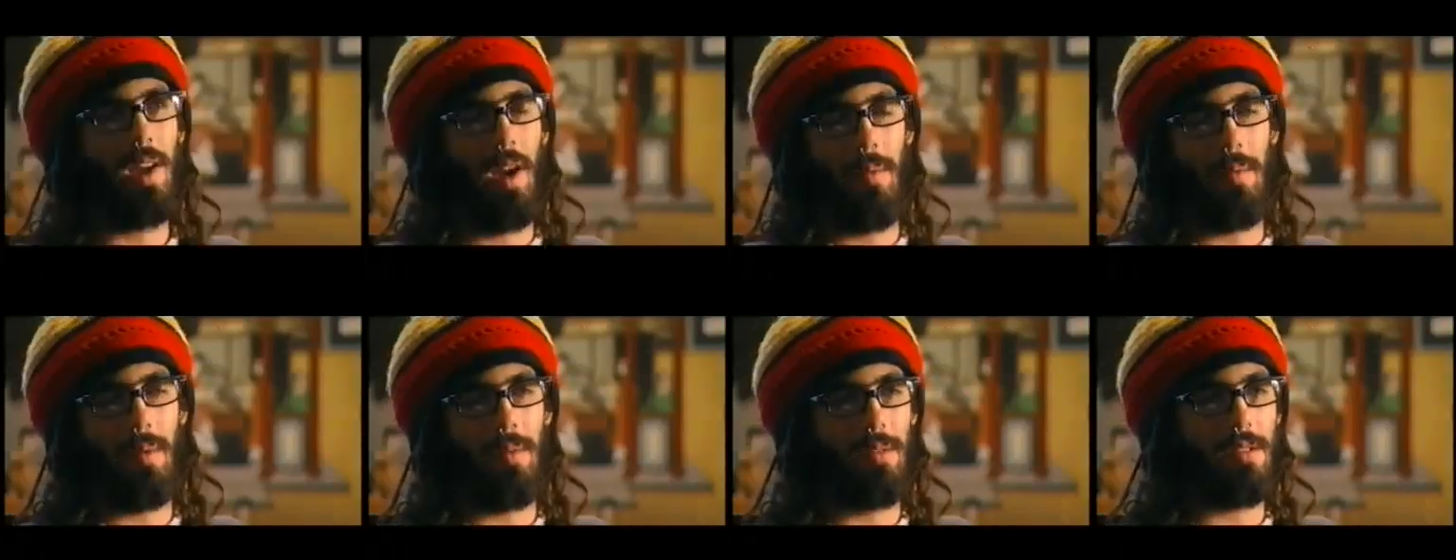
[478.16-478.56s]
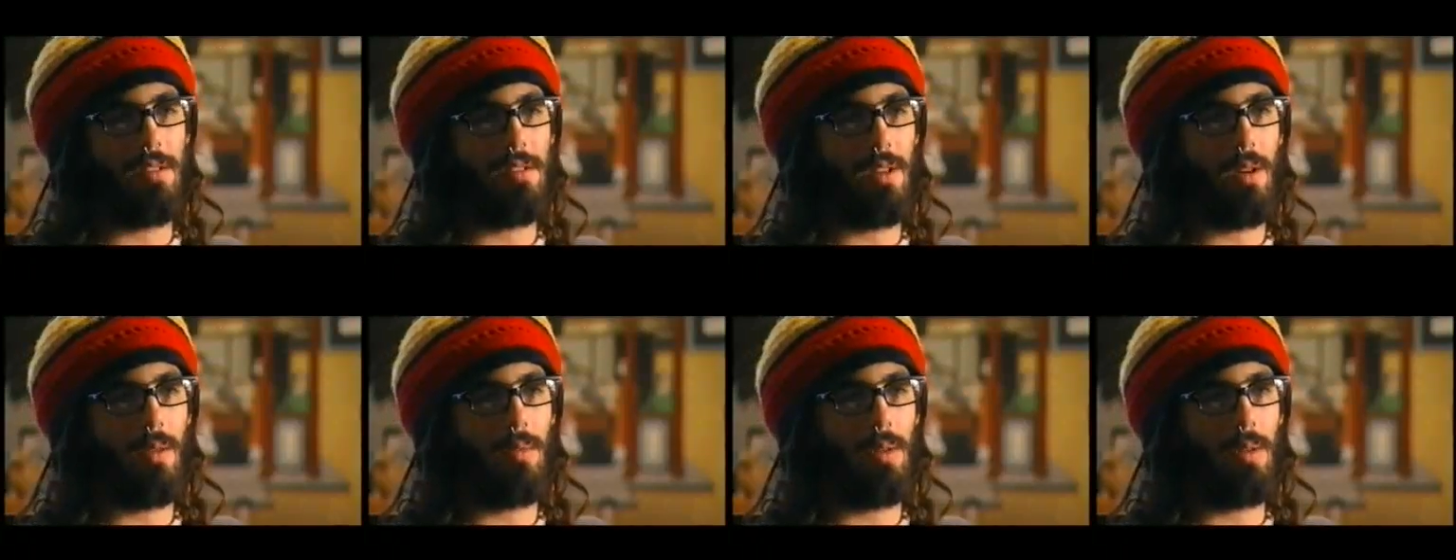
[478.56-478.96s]
I mean, there's
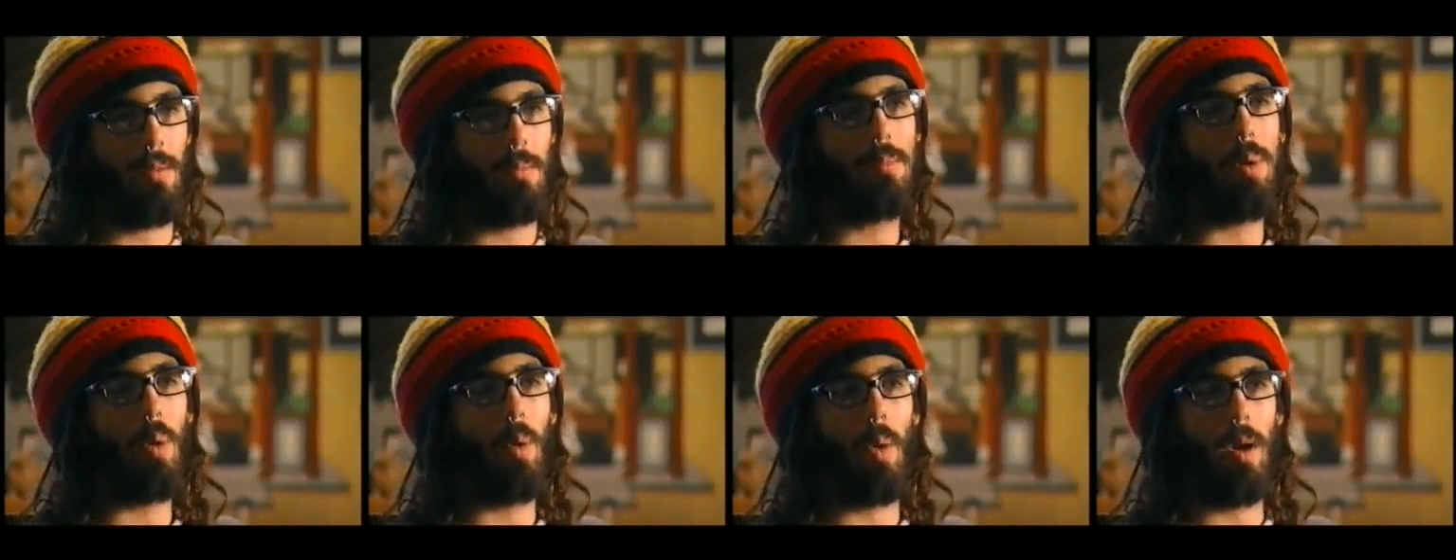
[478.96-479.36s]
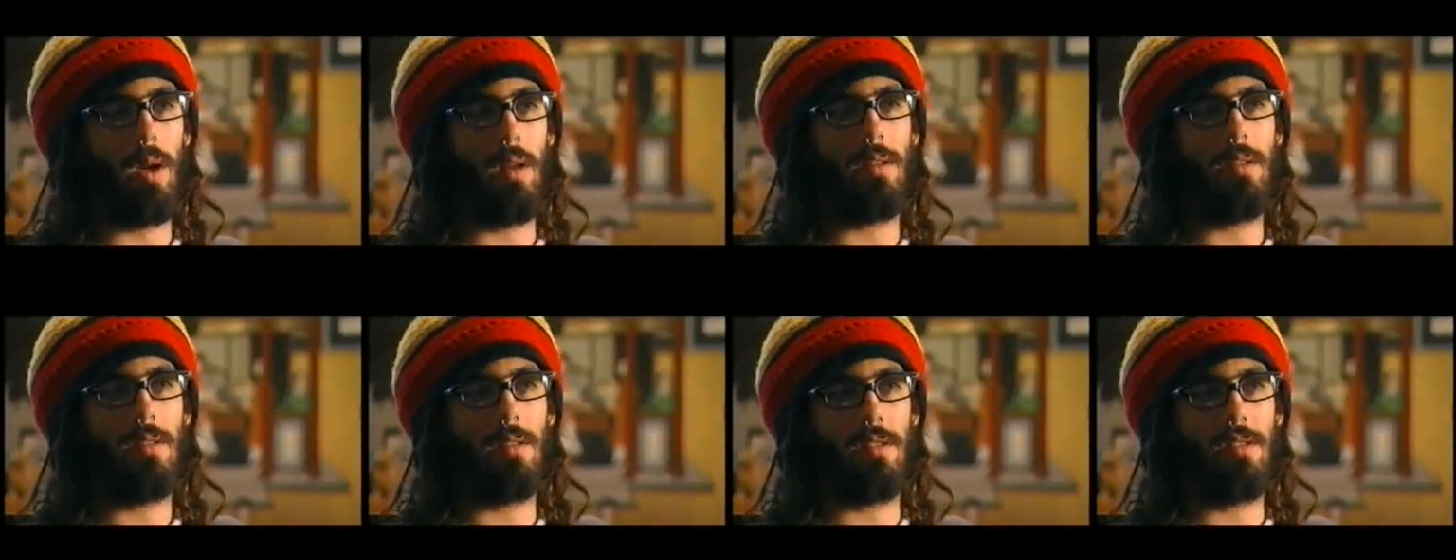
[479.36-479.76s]
no real
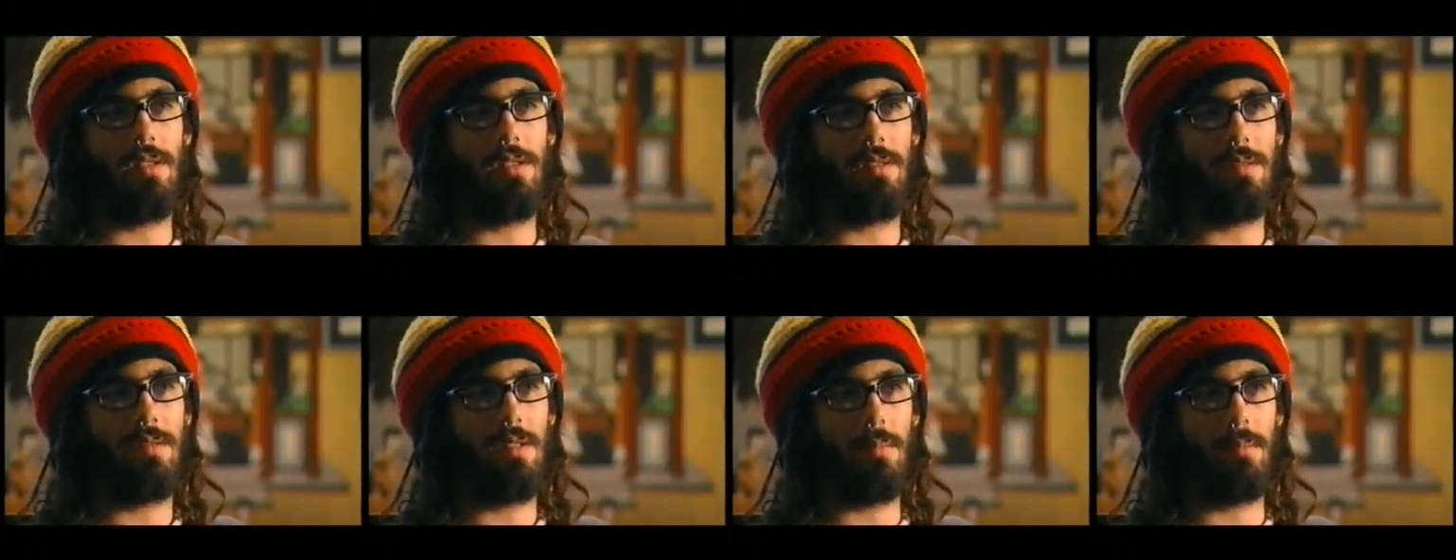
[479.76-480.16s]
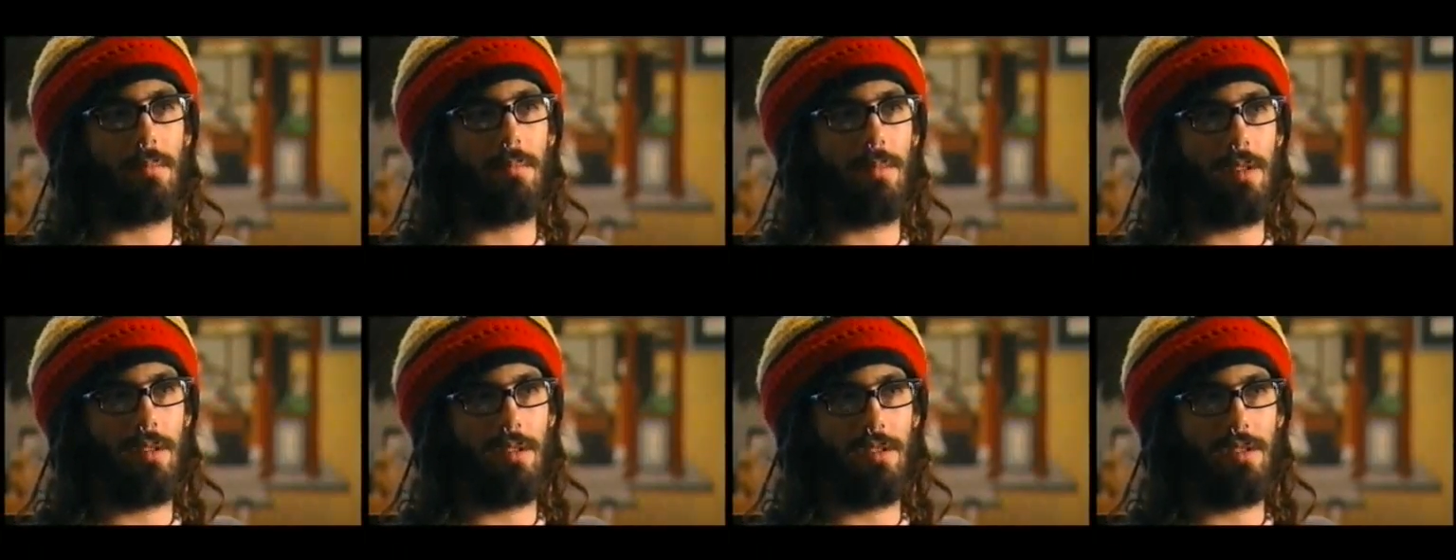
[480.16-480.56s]
point to to,
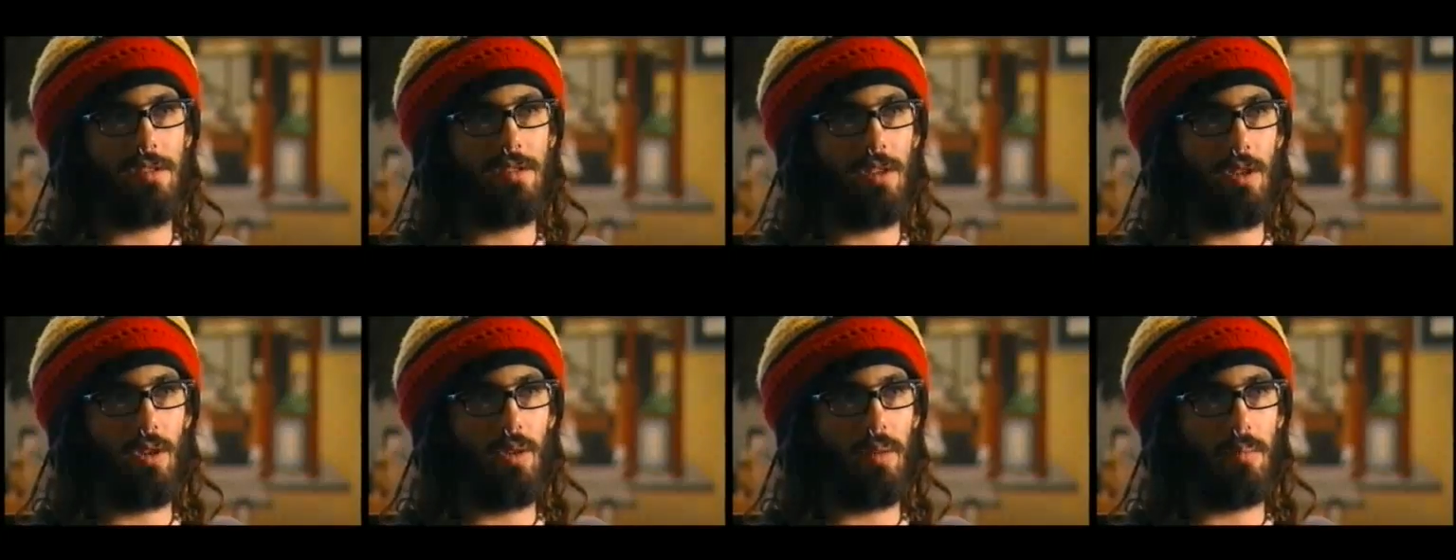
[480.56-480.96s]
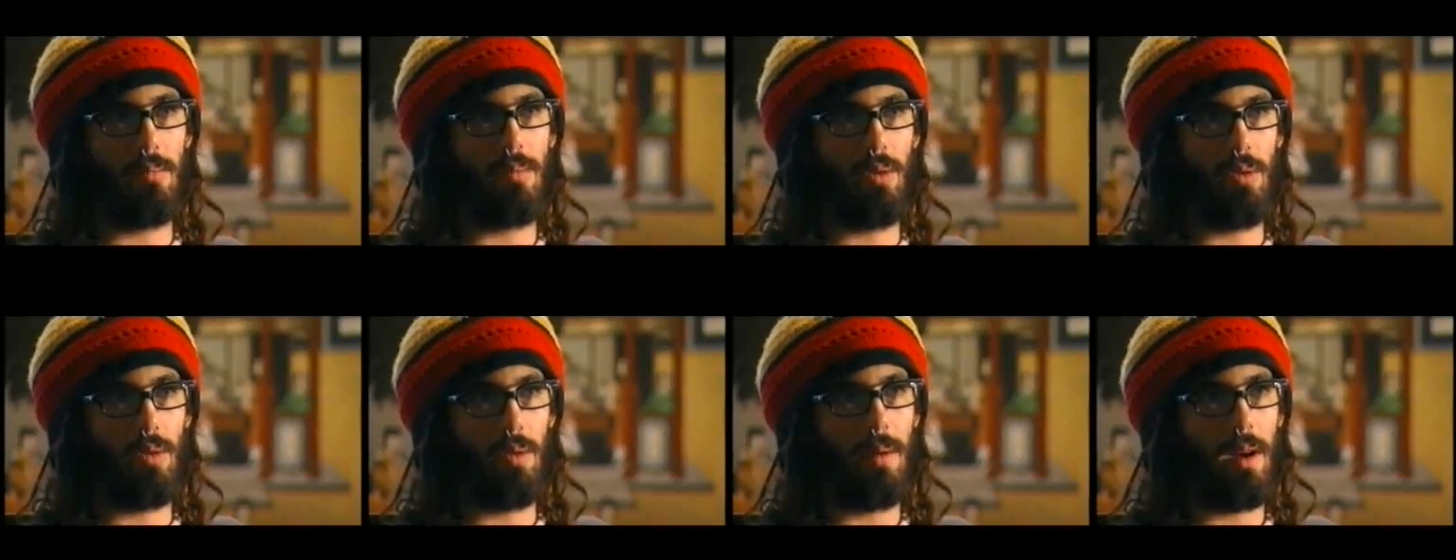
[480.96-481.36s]
to stew and
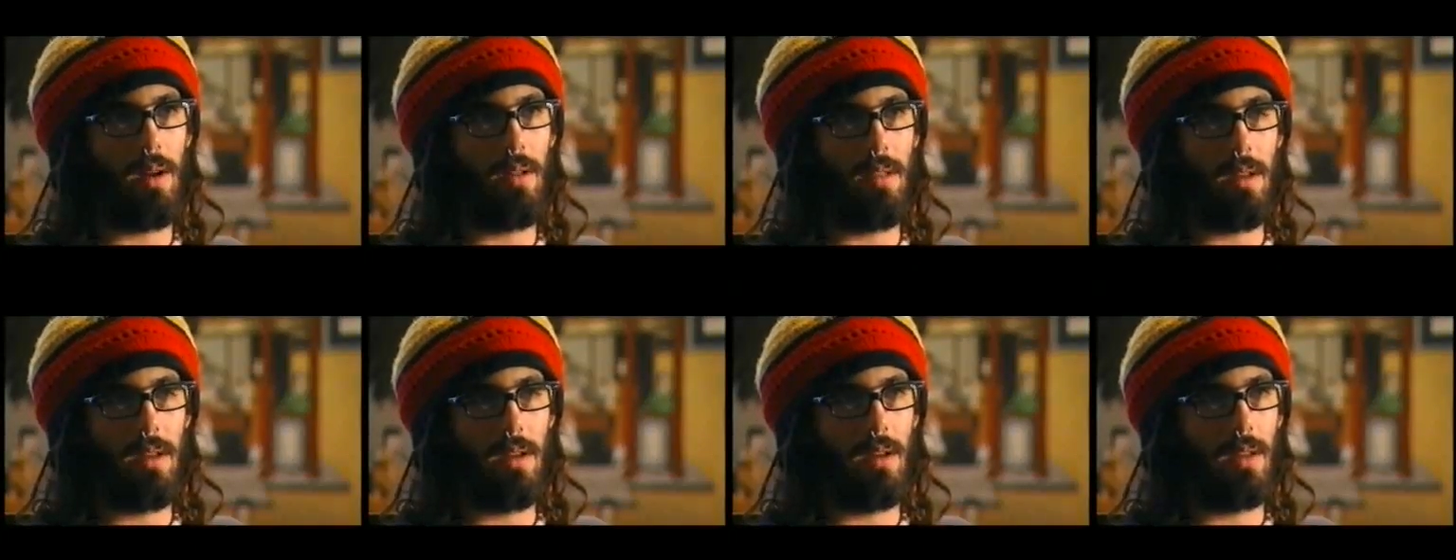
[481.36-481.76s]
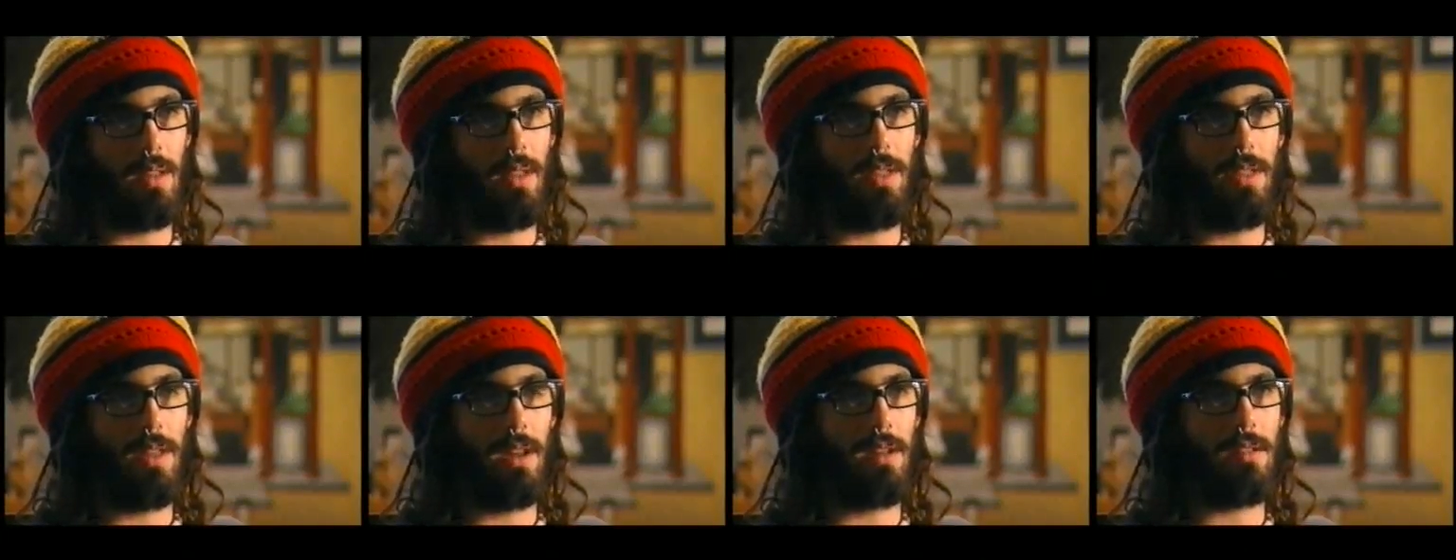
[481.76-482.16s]
brew about the, uh, the
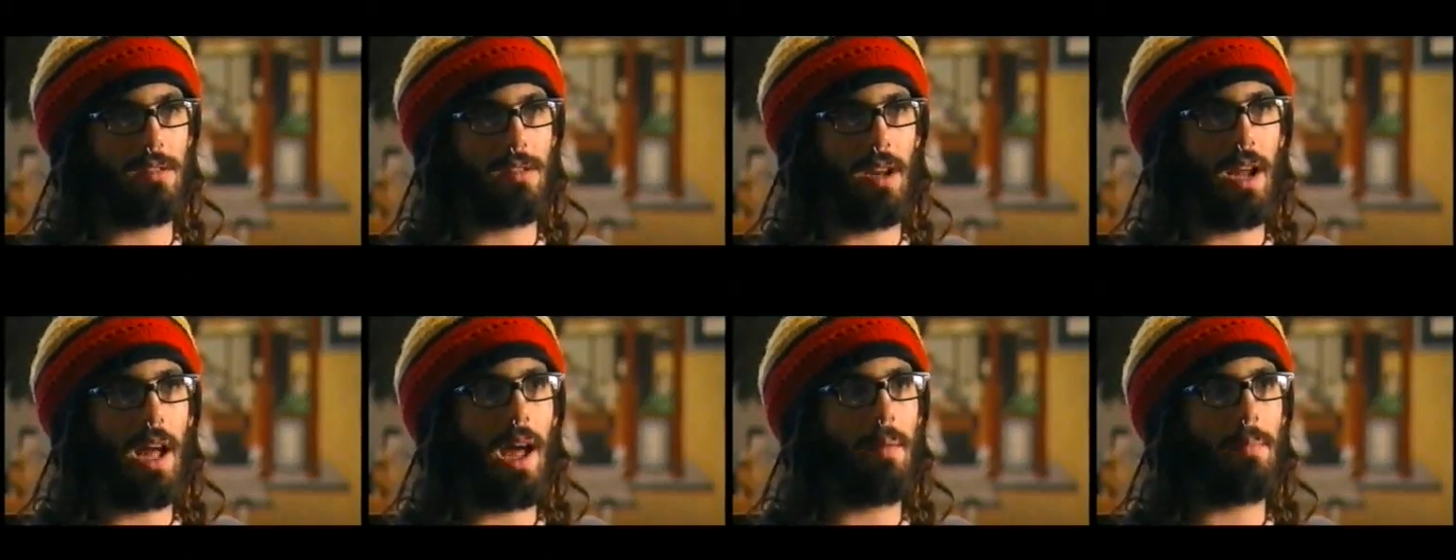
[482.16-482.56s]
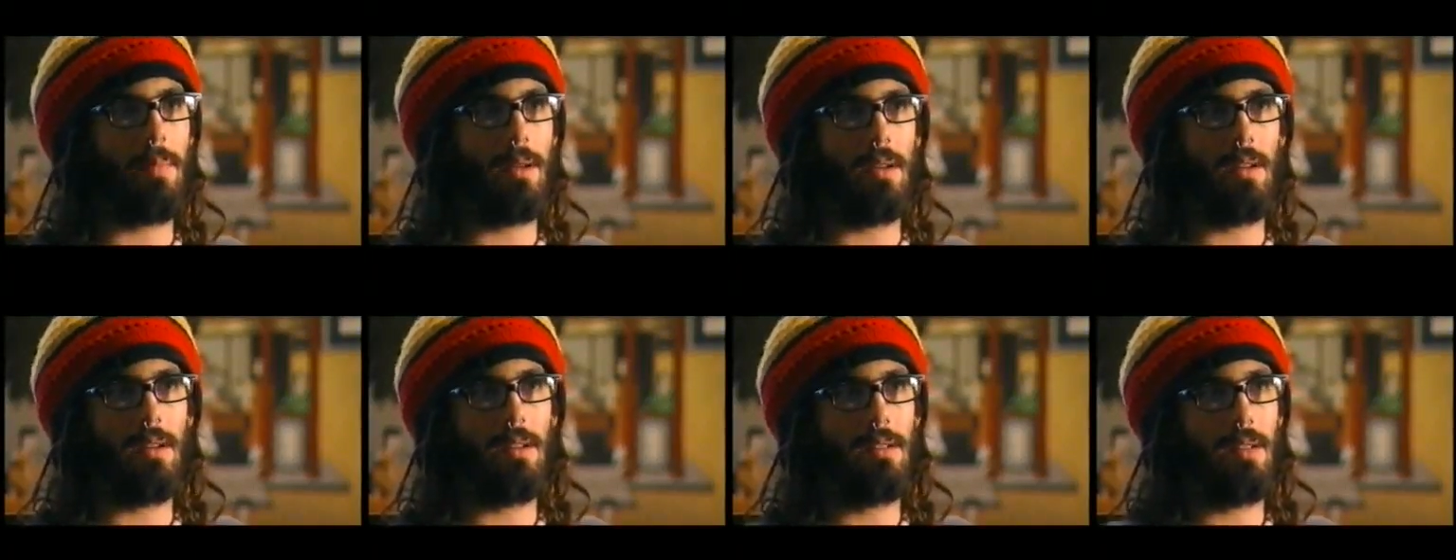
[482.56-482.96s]
things that
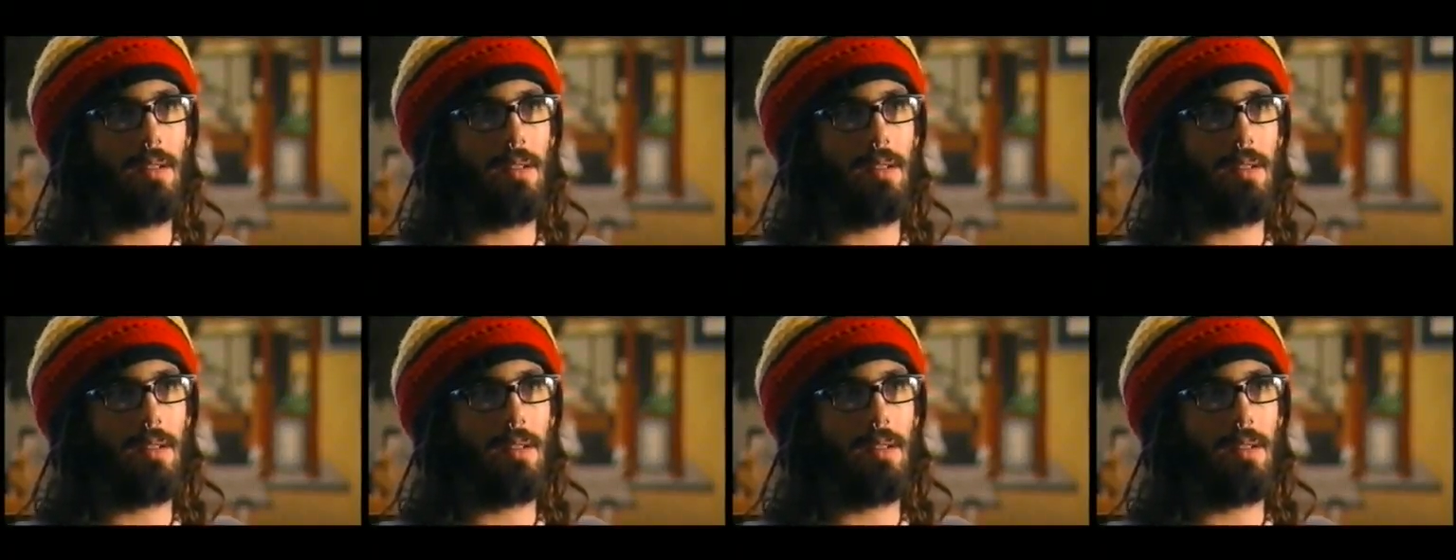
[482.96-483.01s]
happened